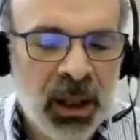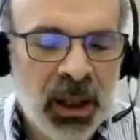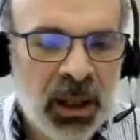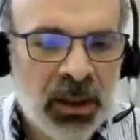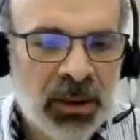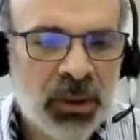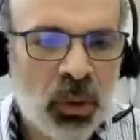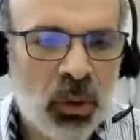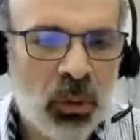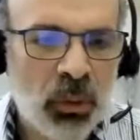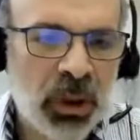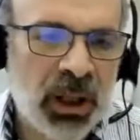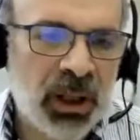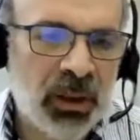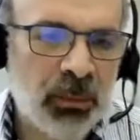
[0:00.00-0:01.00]
So
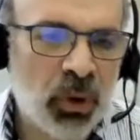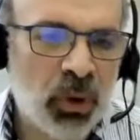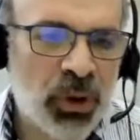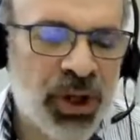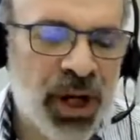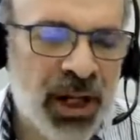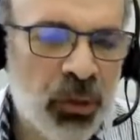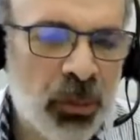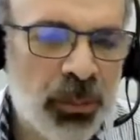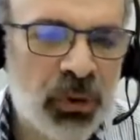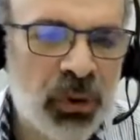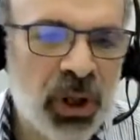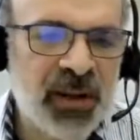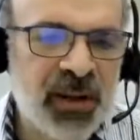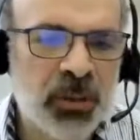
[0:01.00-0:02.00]
blockchain
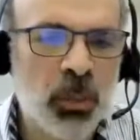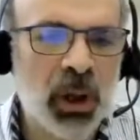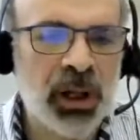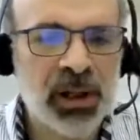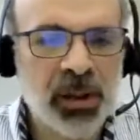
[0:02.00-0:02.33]
operates by